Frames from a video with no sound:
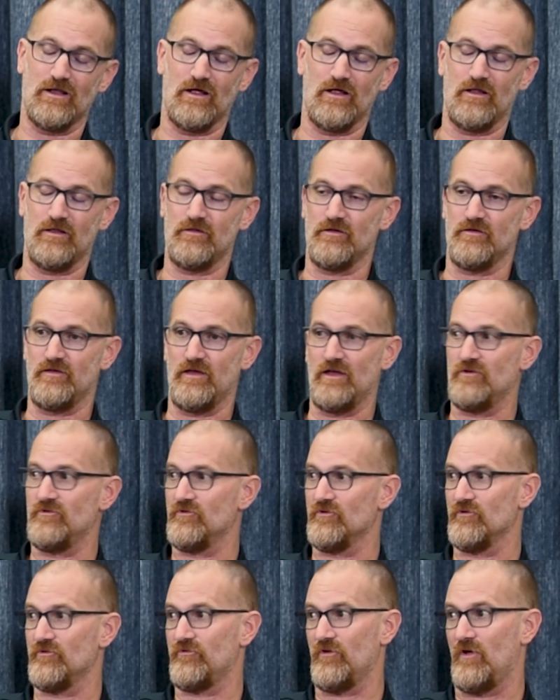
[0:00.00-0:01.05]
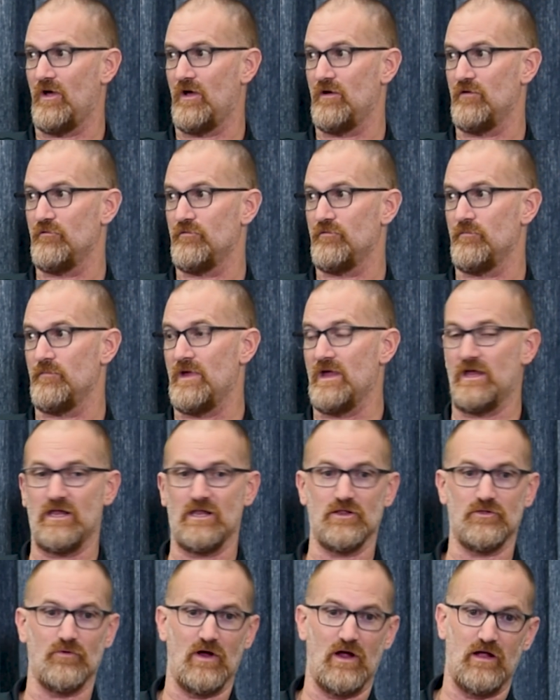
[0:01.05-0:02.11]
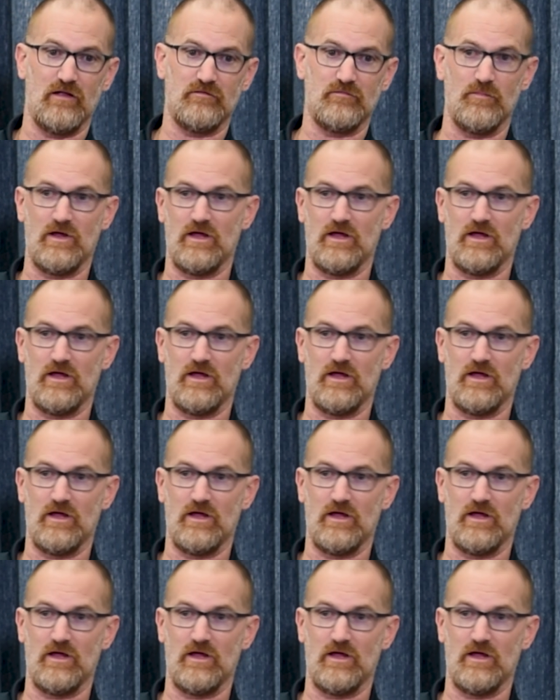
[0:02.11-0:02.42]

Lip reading: on the dangers of making threats,